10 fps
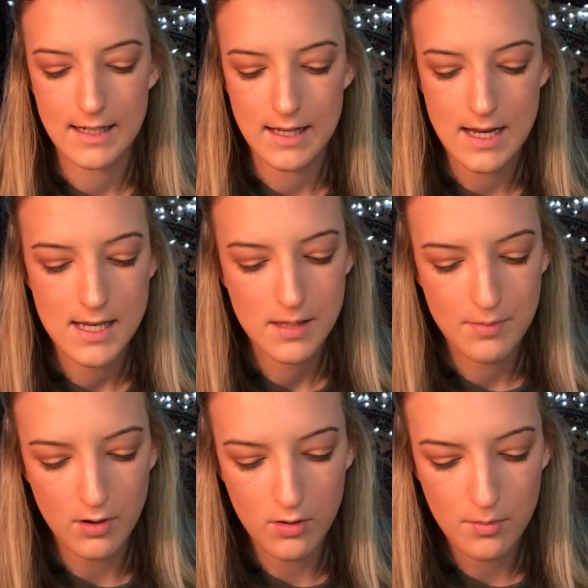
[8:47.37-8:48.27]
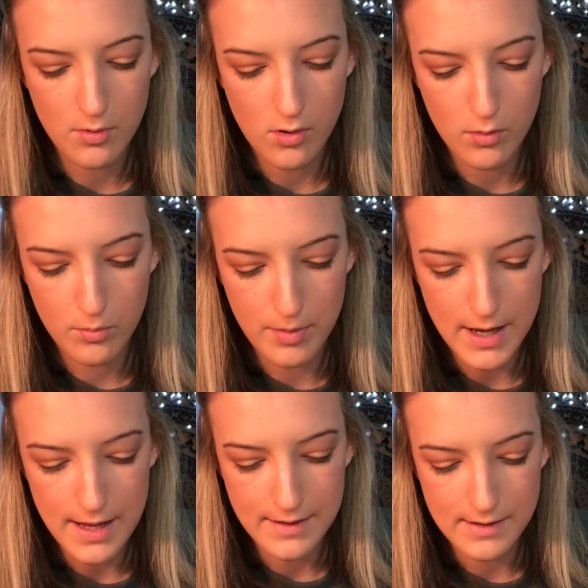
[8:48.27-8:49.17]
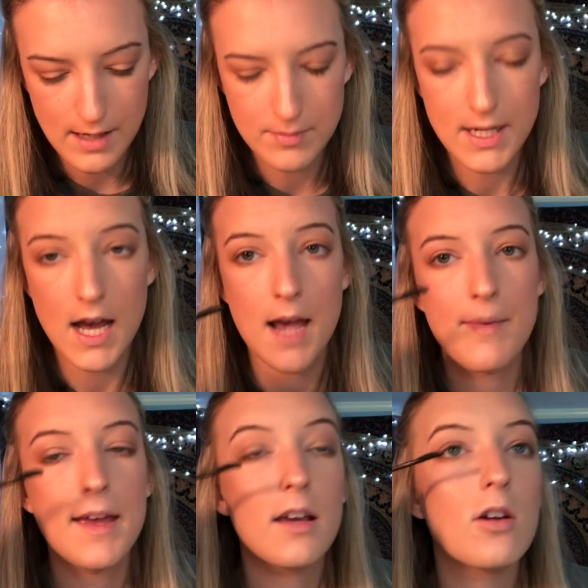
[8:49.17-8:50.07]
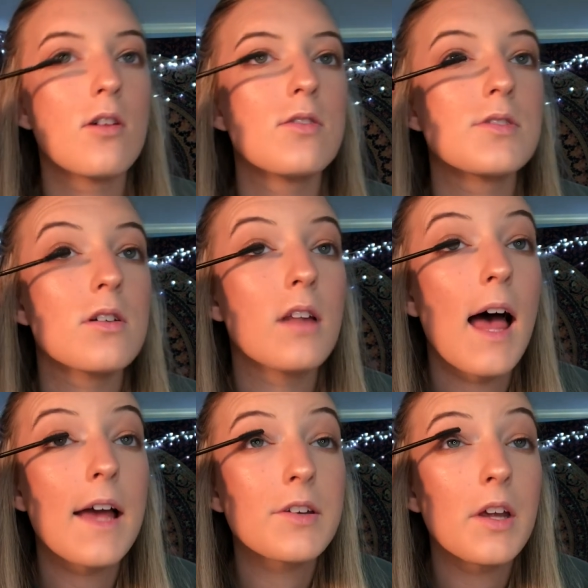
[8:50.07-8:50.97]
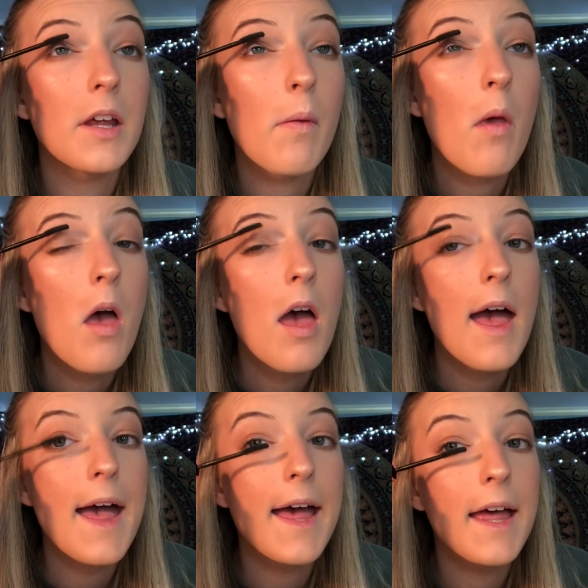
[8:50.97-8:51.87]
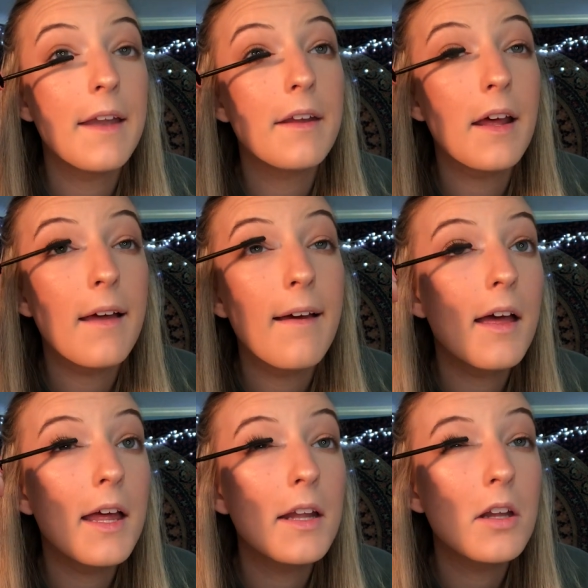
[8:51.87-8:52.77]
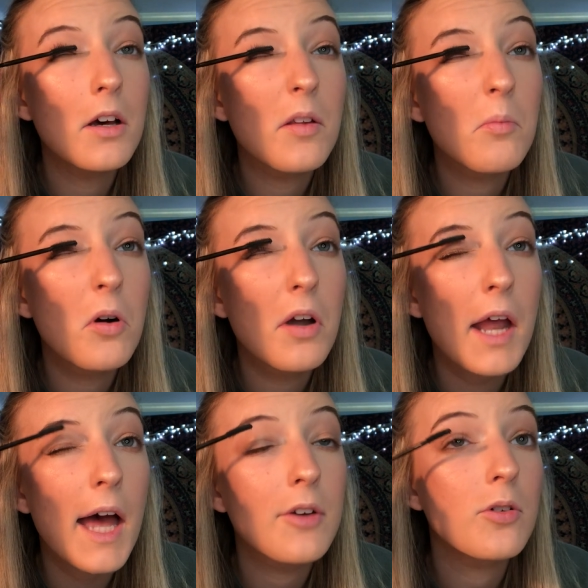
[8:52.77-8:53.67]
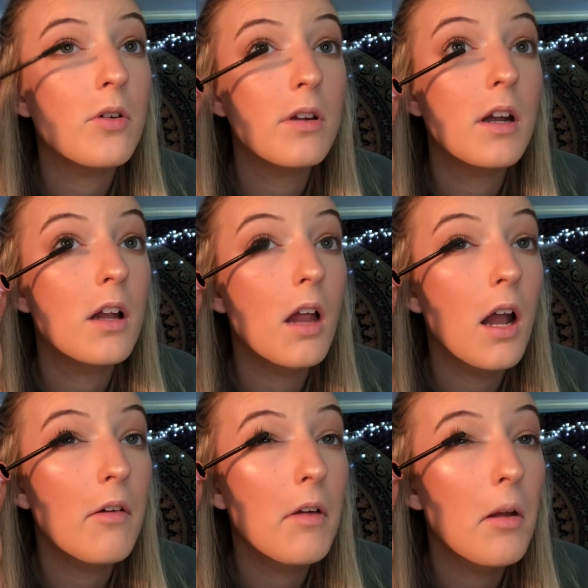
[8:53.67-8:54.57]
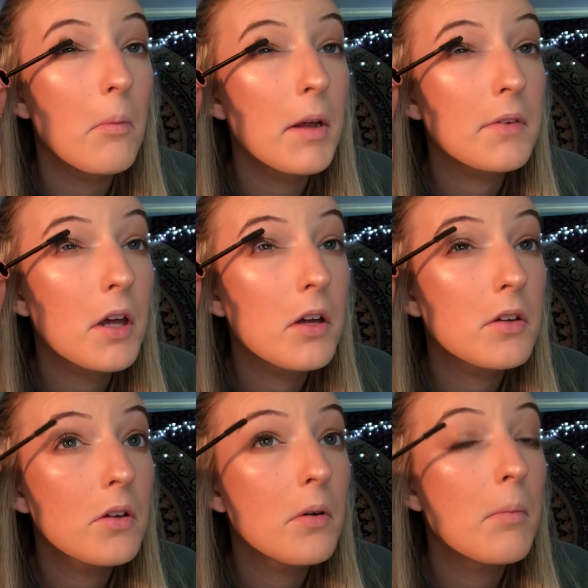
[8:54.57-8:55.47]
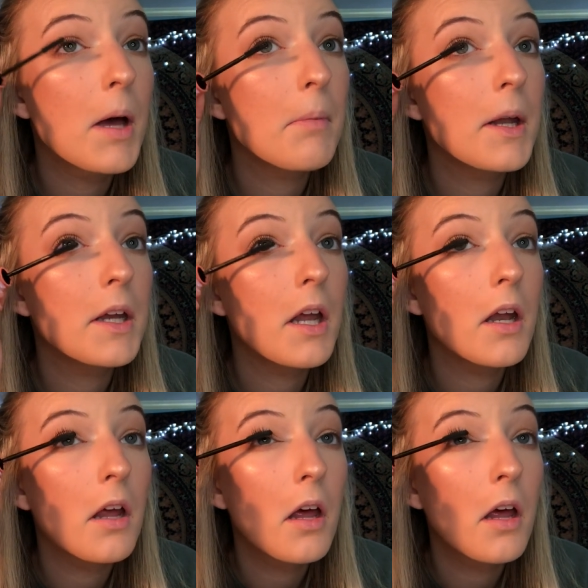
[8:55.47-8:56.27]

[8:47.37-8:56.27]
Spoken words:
is buildable, but at the same time it curls your lashes and it looks more natural than a lot of other mascaras do in my opinion.